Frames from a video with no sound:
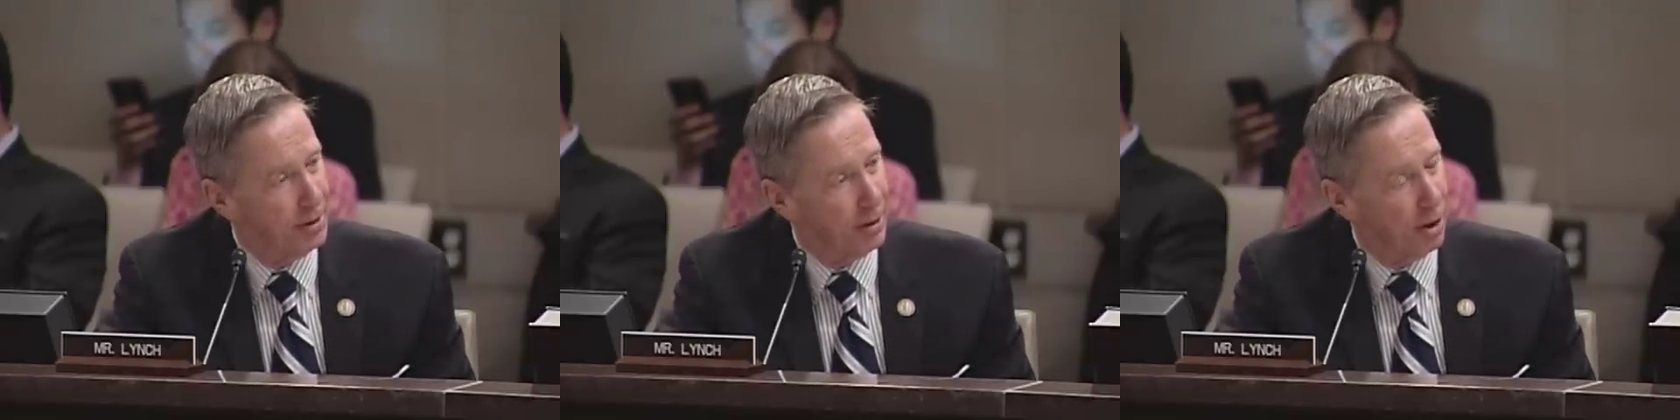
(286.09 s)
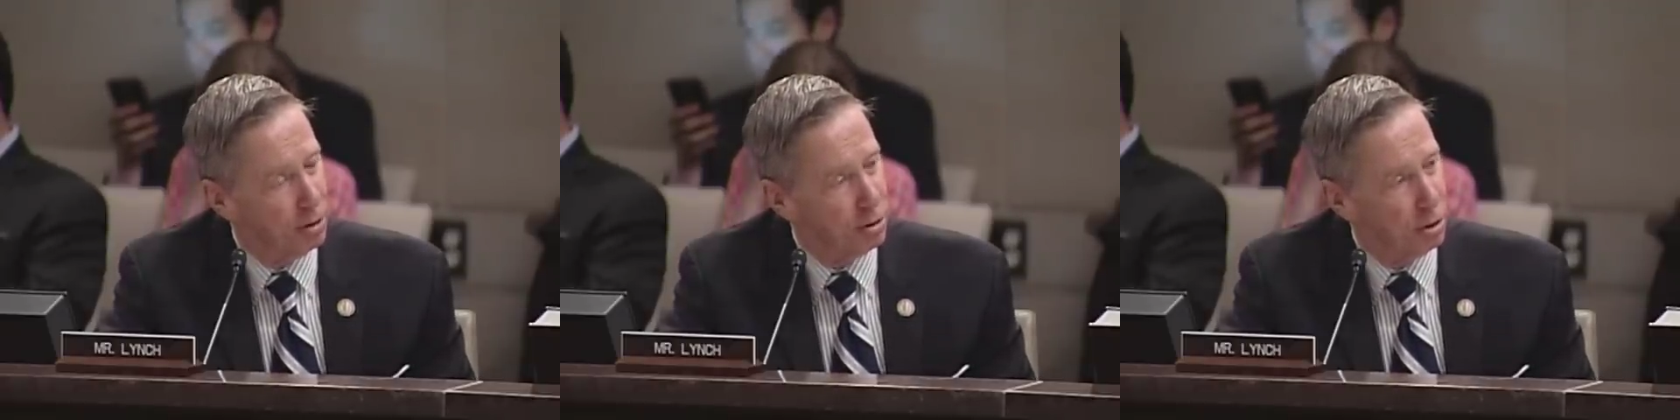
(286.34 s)

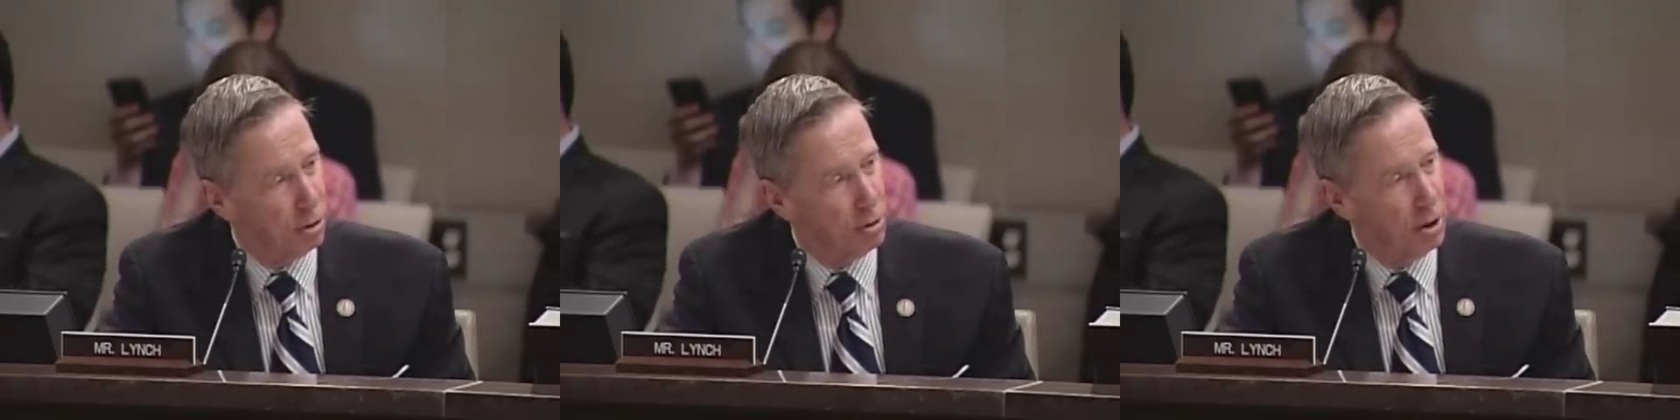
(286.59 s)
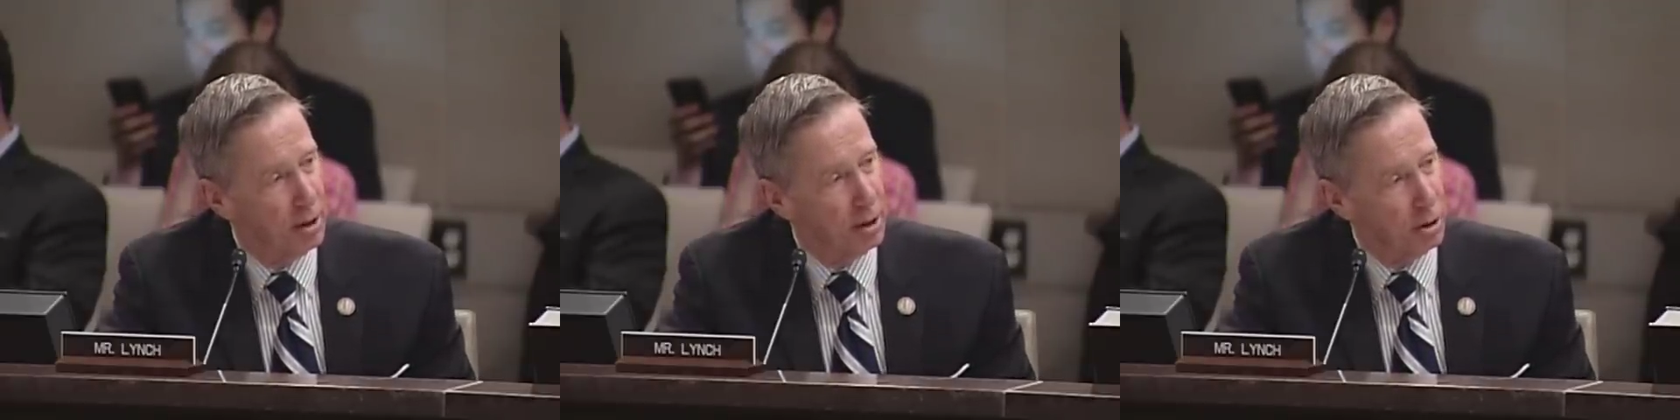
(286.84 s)
and
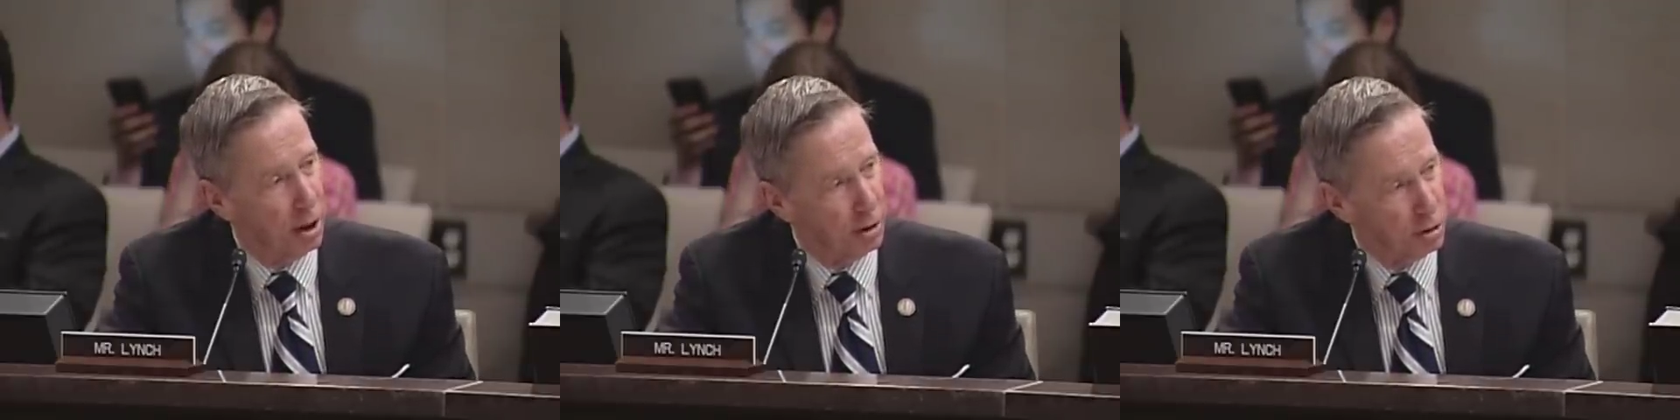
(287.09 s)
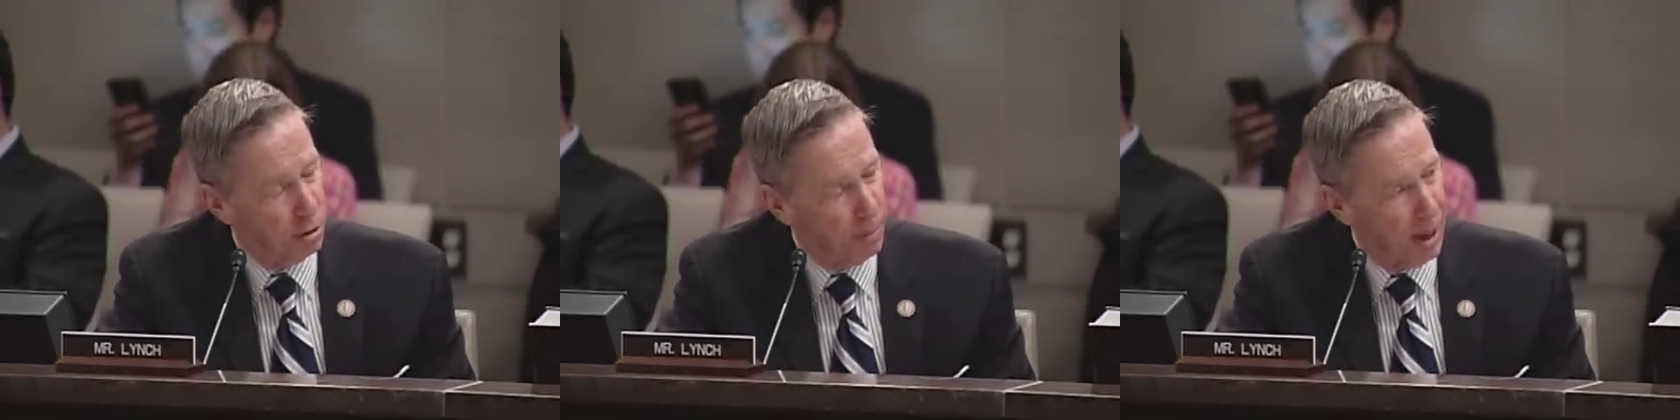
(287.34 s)
also
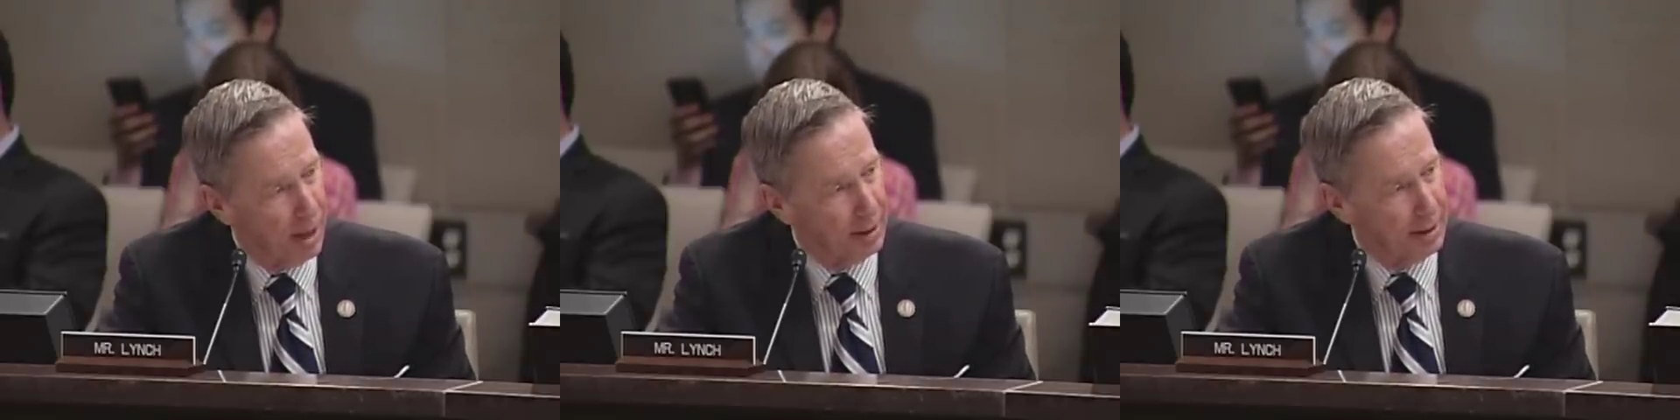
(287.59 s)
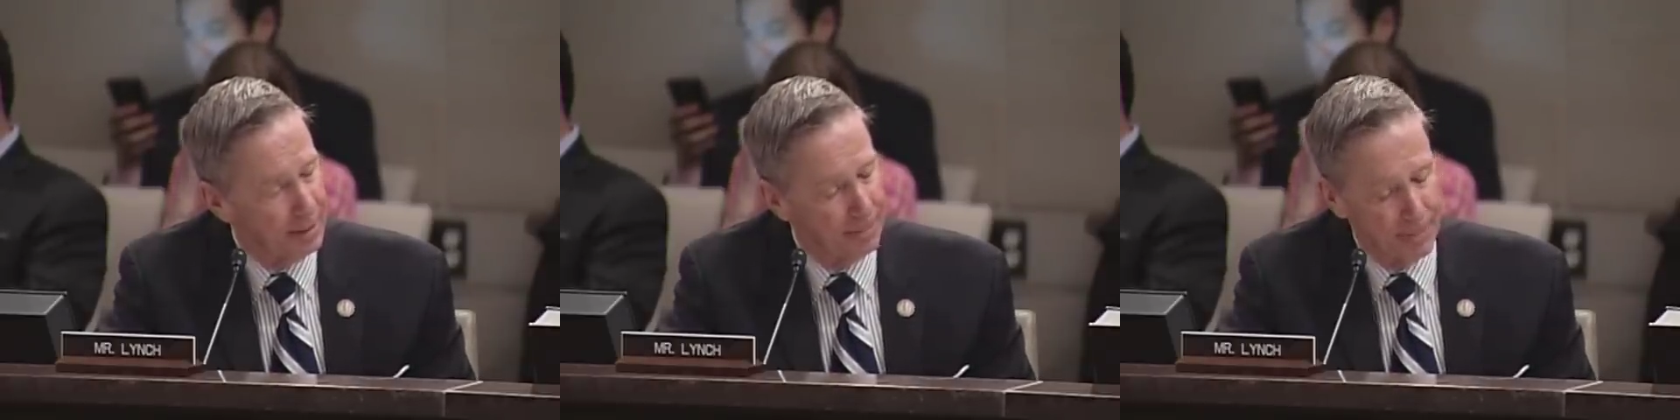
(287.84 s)

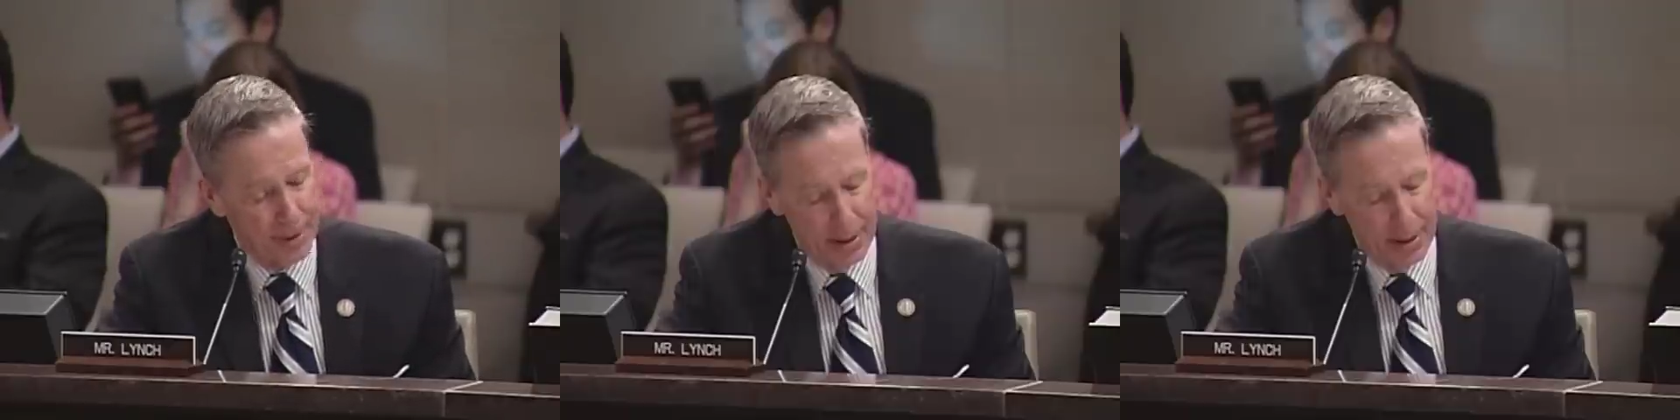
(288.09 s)
Somalia,